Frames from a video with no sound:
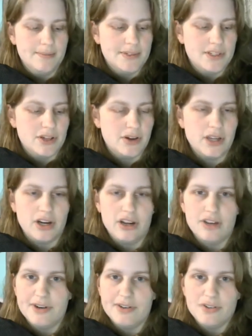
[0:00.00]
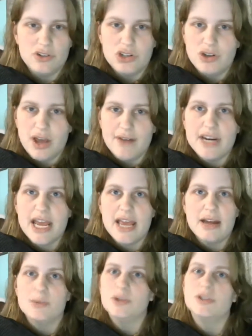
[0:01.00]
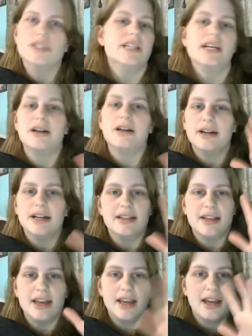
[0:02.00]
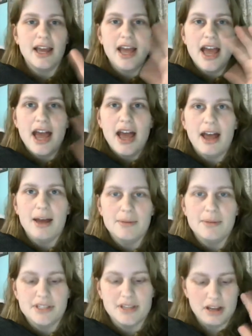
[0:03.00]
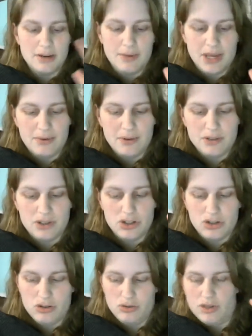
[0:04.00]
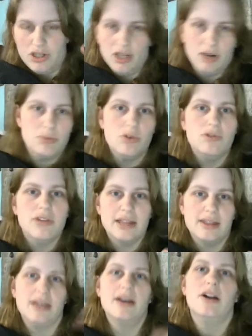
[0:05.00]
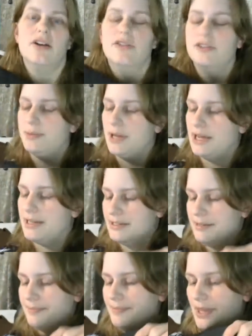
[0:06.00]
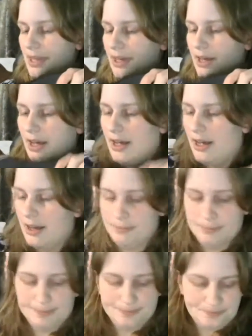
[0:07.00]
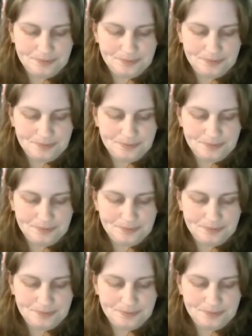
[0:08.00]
So you know, even if you do have an animal in there or anything, it's not going to be able to, you know, move that thing all over the place, and